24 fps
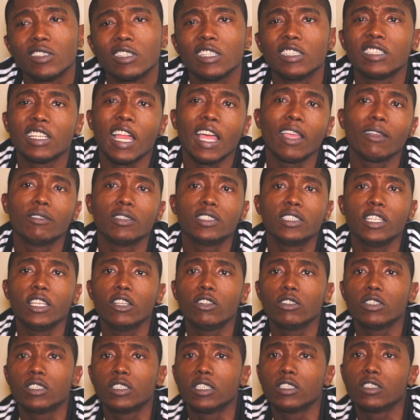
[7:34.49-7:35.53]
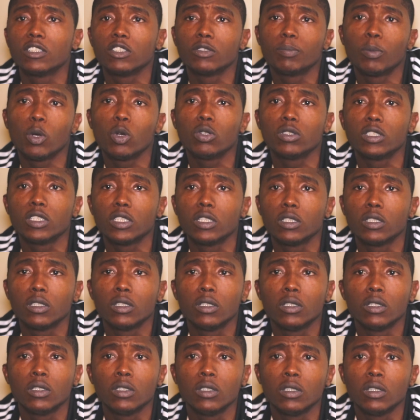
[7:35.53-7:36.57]
It's not even secrets, just exposing
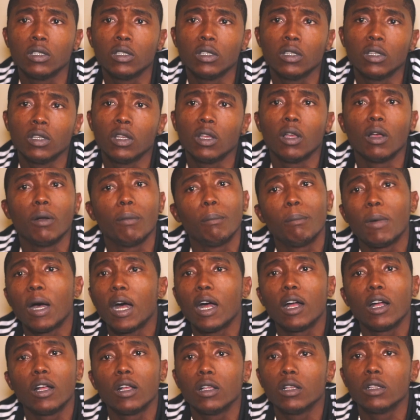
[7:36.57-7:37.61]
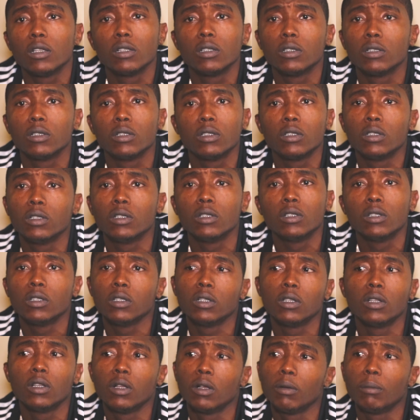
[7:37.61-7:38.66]
my
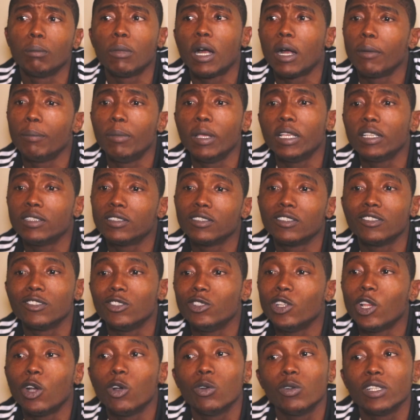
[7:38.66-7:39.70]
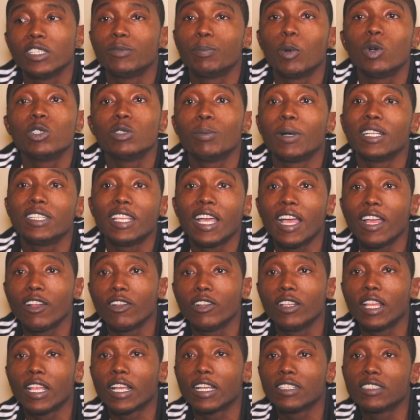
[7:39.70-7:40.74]
base, you know, exposing my diary,
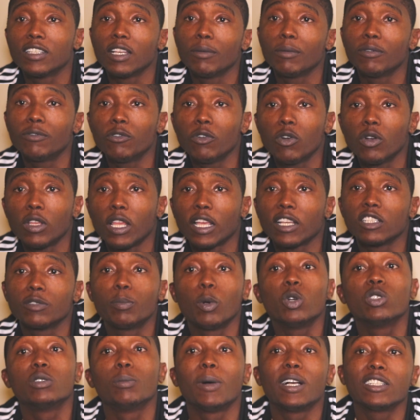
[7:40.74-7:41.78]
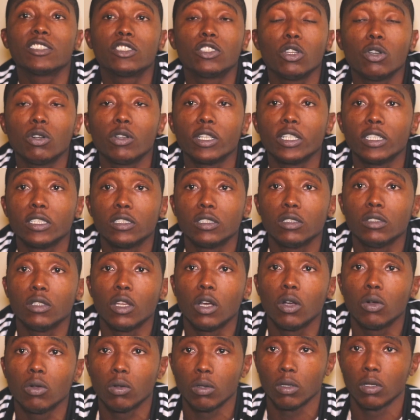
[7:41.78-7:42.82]
like I said before, like exposing my stories, you
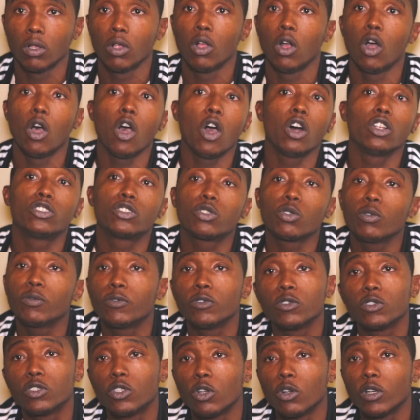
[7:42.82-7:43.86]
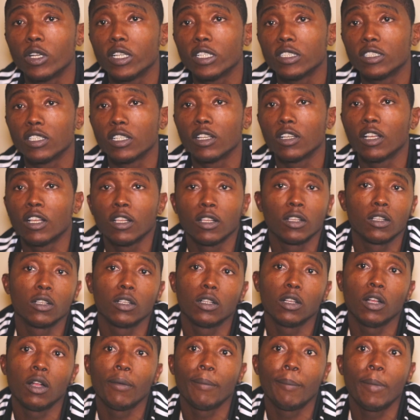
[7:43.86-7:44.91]
know, all truthful stories
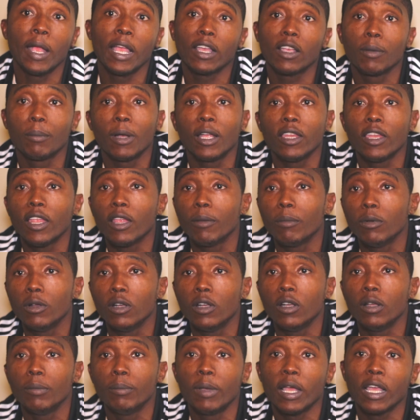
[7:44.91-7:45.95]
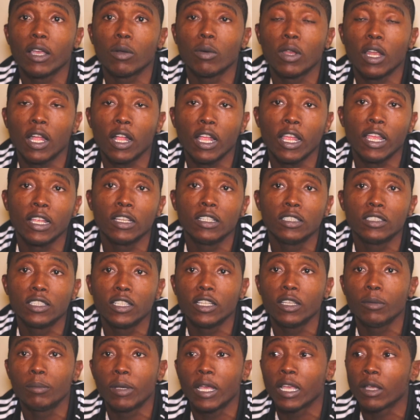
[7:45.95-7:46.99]
of back in my neighborhood, back what I had to
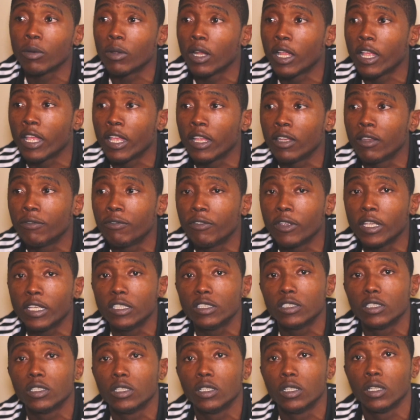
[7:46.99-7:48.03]
see, back what I had to face.